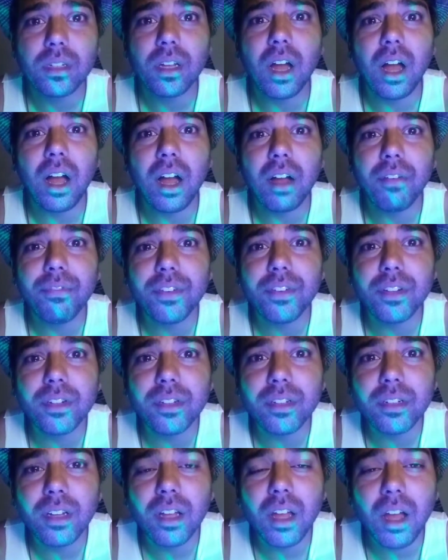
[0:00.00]
after
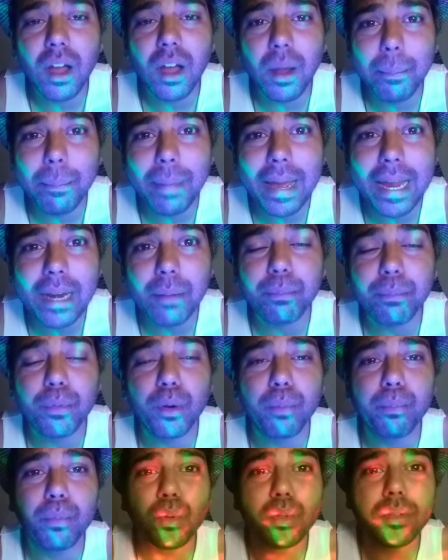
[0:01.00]
a man
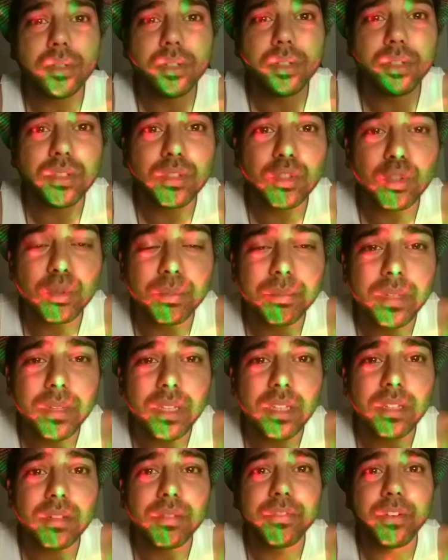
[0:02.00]
proposes to
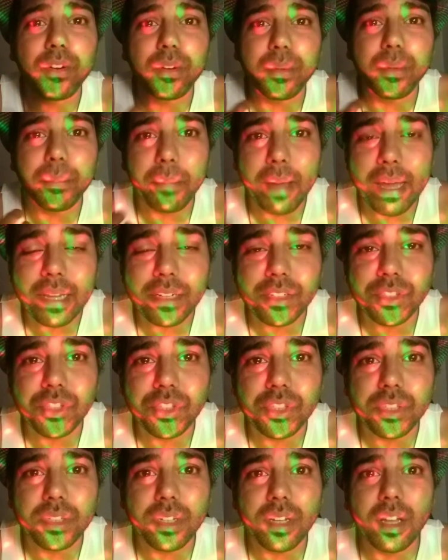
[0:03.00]
me for
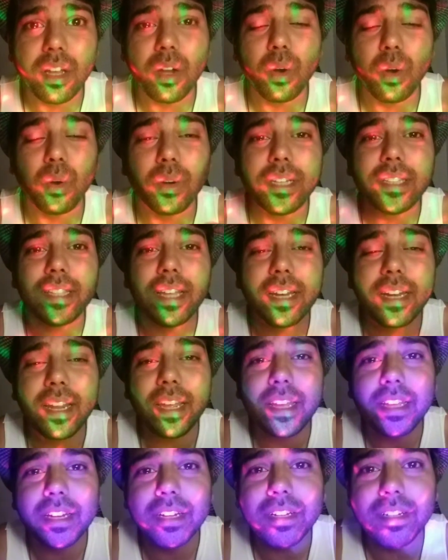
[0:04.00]
marriage. Only then
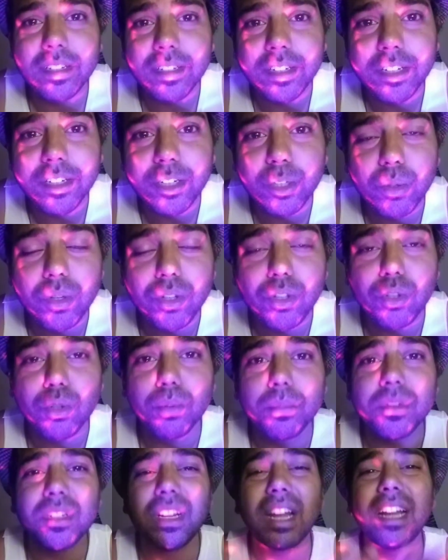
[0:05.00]
I can turn into a
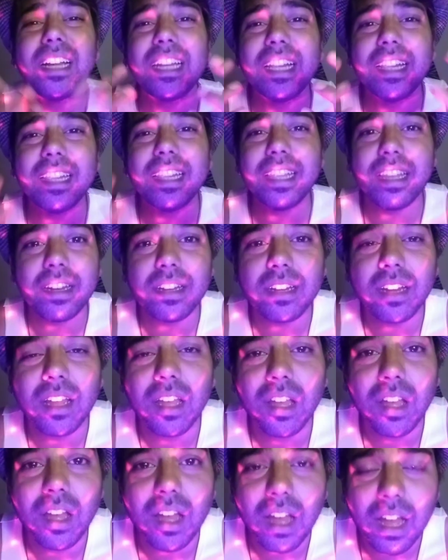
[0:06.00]
human. Until then,
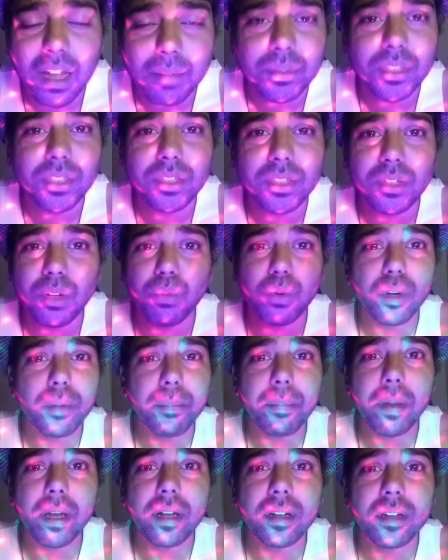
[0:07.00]
I am just a
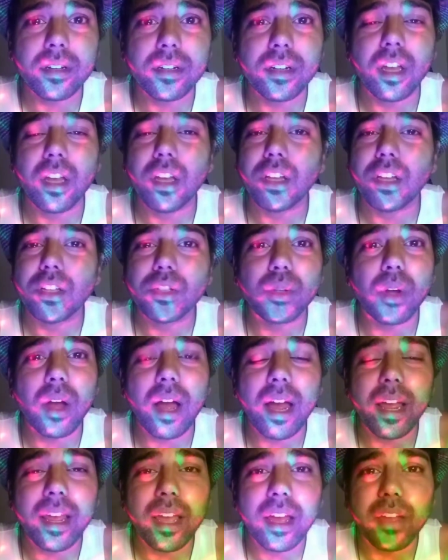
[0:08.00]
woodpecker. So
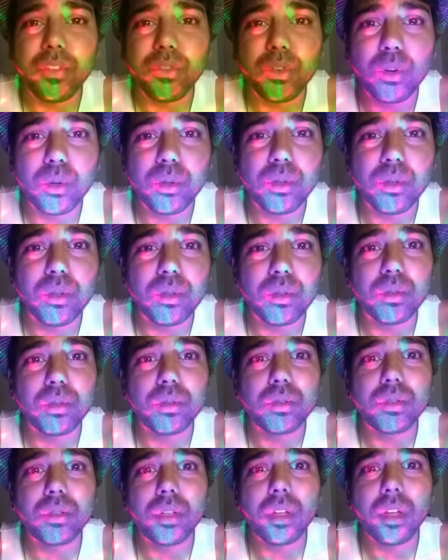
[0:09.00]
I have no
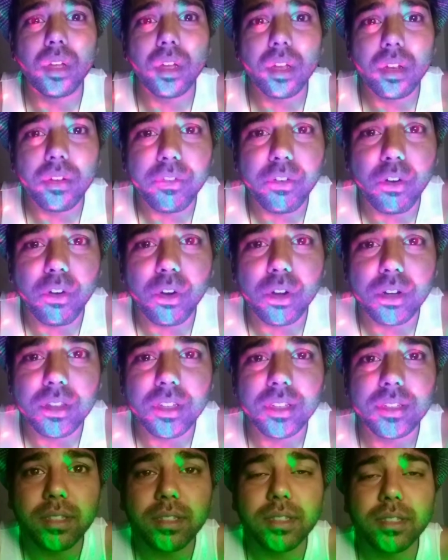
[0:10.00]
use for
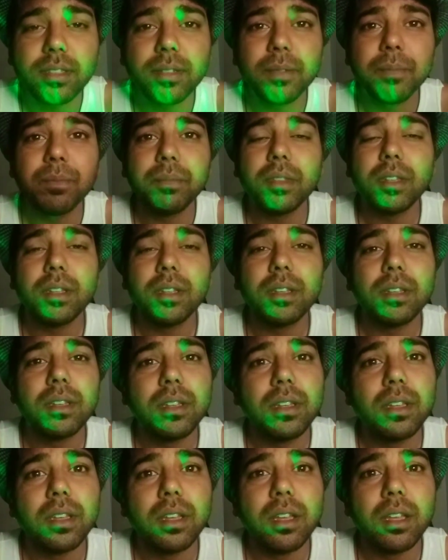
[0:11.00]
this."
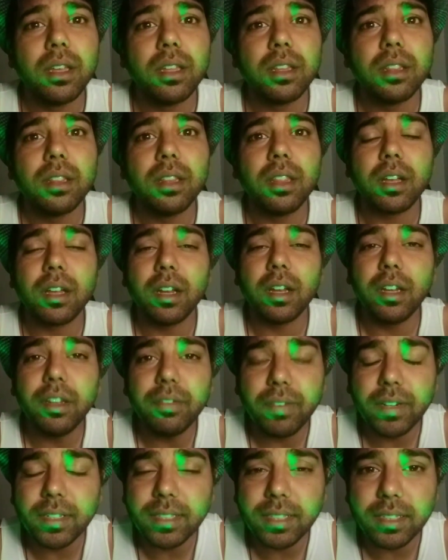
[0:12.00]
The
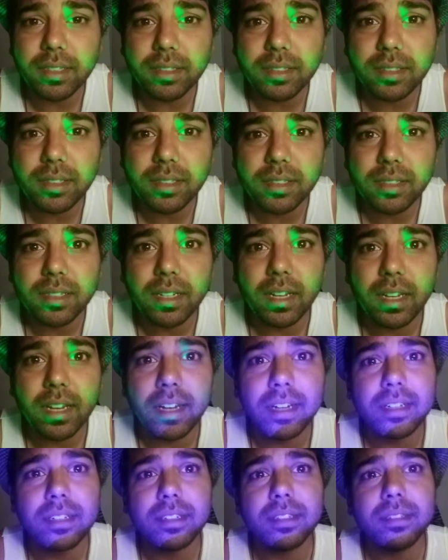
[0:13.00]
Caliph listens
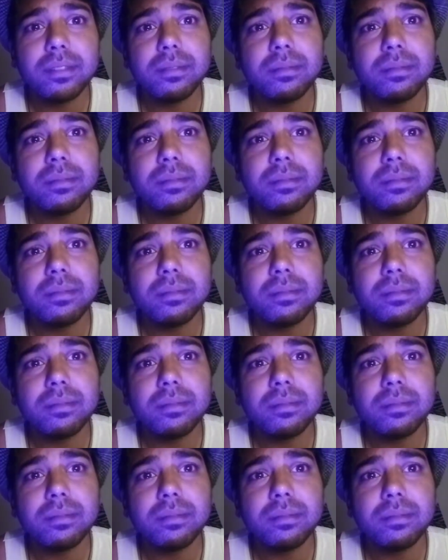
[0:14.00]
and